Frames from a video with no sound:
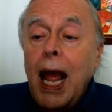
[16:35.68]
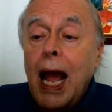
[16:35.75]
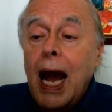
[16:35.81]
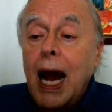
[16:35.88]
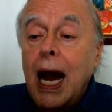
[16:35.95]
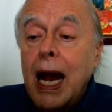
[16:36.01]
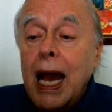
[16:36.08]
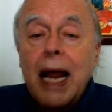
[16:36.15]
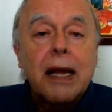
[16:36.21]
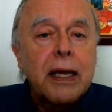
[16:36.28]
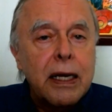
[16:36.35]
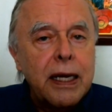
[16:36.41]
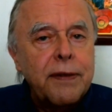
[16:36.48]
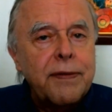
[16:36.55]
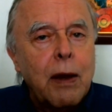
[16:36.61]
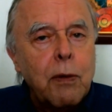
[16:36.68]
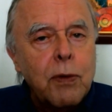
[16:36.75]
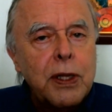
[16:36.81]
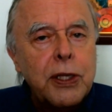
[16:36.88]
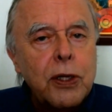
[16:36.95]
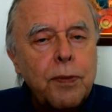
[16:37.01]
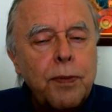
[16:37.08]
And I'm going to leave that
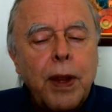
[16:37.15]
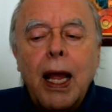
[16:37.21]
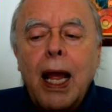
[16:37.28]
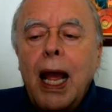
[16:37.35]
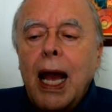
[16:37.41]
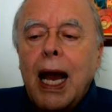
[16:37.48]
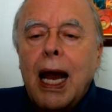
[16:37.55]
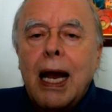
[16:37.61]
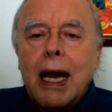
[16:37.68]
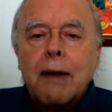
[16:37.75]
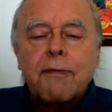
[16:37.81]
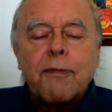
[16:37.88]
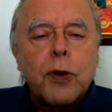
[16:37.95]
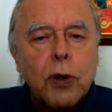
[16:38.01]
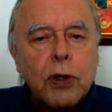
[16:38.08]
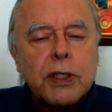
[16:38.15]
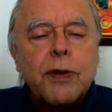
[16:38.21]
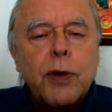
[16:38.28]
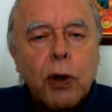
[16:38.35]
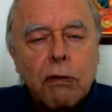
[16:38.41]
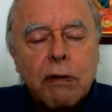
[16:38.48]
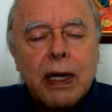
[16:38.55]
with you. For those of
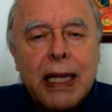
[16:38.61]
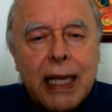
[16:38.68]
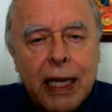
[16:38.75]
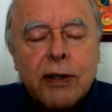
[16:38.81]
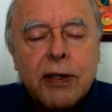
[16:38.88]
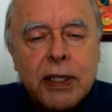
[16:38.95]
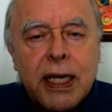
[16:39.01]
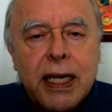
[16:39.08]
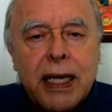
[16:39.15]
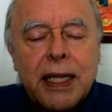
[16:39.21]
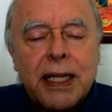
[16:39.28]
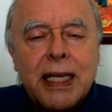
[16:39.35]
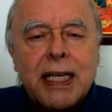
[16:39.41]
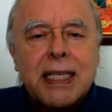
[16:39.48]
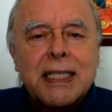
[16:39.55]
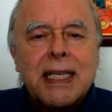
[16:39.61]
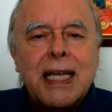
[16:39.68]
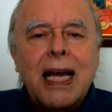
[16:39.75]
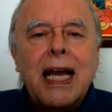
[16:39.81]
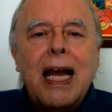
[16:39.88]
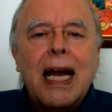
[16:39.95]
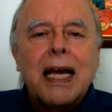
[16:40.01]
you who are really interested in this,
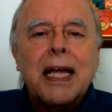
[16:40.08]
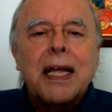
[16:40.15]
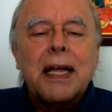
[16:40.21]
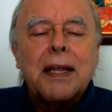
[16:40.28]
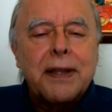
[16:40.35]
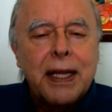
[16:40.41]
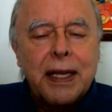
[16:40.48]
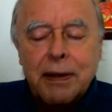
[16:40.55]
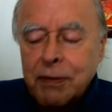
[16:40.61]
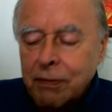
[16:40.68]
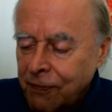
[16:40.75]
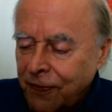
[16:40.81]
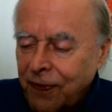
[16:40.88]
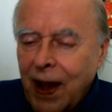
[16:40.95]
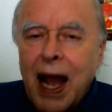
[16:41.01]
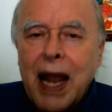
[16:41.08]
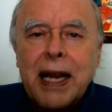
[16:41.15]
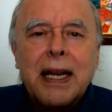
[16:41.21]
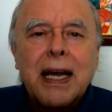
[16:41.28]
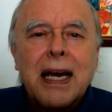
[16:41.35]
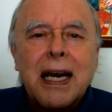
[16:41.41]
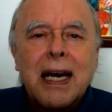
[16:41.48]
then
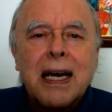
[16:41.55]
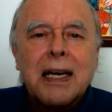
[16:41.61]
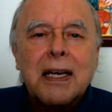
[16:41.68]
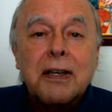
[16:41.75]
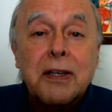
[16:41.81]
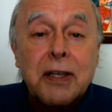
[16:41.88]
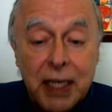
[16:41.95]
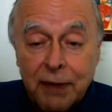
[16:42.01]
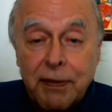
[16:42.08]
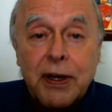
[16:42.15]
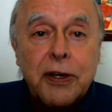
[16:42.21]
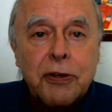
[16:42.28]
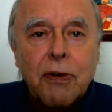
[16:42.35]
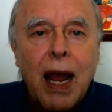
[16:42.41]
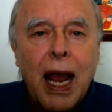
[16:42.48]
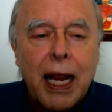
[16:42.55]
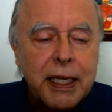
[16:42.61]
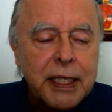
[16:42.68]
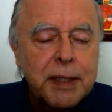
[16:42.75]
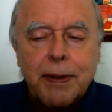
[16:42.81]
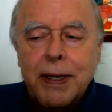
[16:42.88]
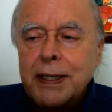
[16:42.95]
fine. Give it a try.
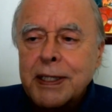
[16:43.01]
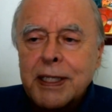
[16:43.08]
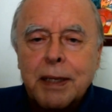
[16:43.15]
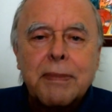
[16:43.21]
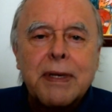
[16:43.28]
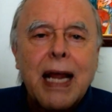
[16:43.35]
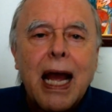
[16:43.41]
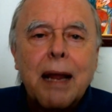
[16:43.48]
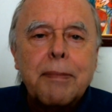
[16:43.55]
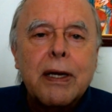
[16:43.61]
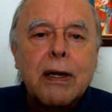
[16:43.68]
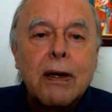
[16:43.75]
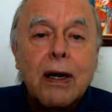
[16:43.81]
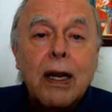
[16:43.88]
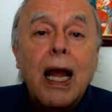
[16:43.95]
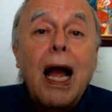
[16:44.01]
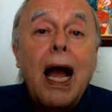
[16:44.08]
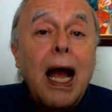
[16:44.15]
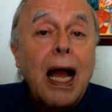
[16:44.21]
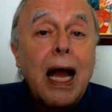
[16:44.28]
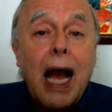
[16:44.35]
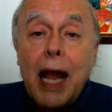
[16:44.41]
Spend some time here.
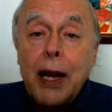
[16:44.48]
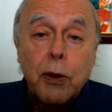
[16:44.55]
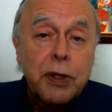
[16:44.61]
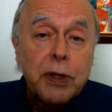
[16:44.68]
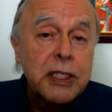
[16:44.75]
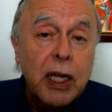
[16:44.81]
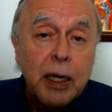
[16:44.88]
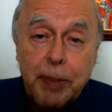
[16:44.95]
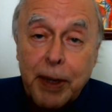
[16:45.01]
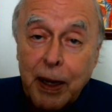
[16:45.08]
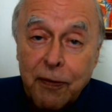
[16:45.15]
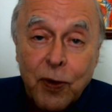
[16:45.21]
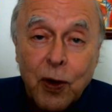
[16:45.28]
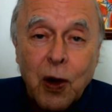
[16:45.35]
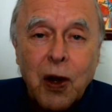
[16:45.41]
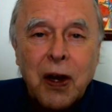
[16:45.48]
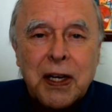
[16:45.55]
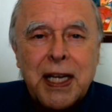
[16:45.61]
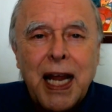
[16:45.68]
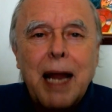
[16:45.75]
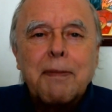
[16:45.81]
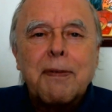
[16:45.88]
I know this is going to be up for a long
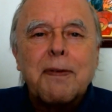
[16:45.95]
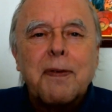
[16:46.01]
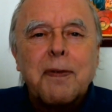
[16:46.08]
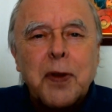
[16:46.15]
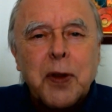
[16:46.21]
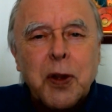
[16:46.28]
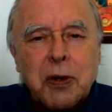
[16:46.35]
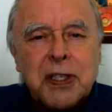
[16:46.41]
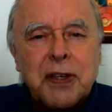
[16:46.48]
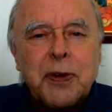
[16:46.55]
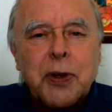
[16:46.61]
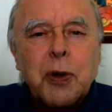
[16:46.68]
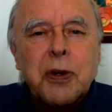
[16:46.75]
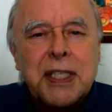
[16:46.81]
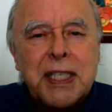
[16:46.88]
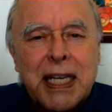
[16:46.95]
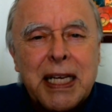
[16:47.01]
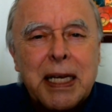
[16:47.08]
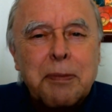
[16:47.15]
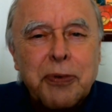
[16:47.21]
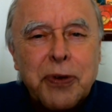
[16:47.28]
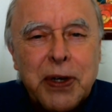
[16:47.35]
time, but for those of you who are seeing
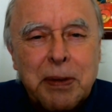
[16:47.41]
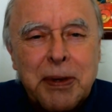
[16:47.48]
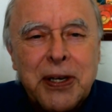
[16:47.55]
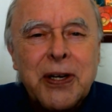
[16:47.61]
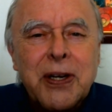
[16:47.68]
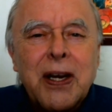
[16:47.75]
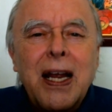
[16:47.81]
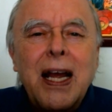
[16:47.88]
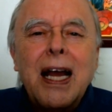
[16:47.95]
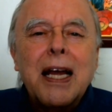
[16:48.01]
it premiere,